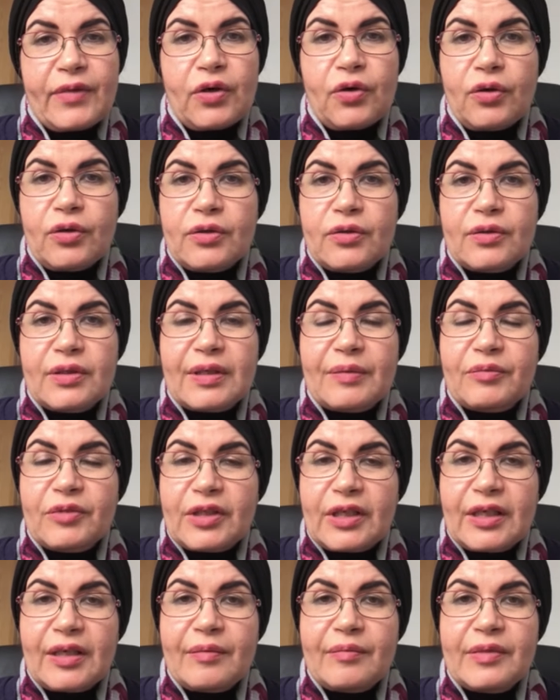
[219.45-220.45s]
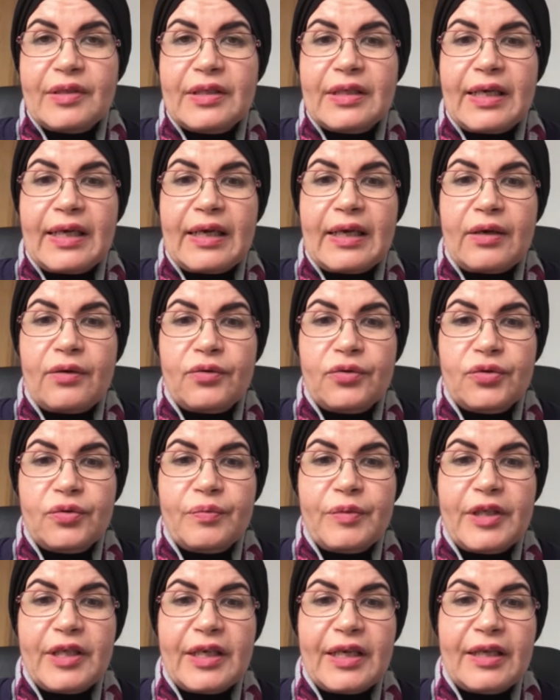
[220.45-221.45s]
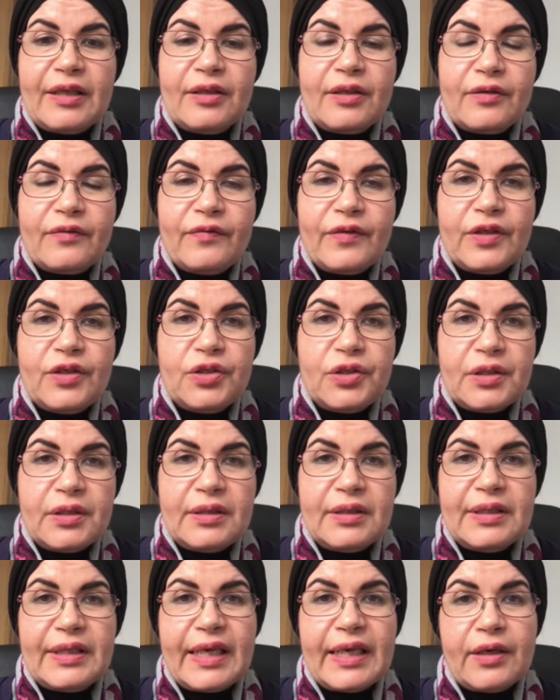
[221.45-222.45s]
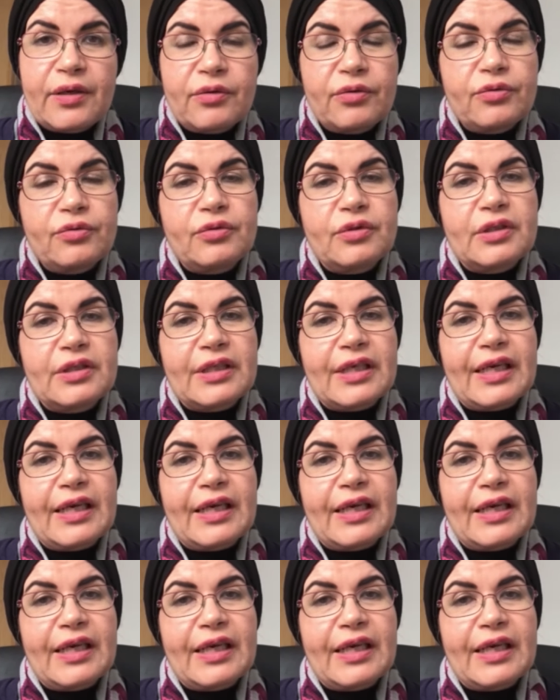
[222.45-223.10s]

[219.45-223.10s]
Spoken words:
Also, sometimes the orthopedic interventions include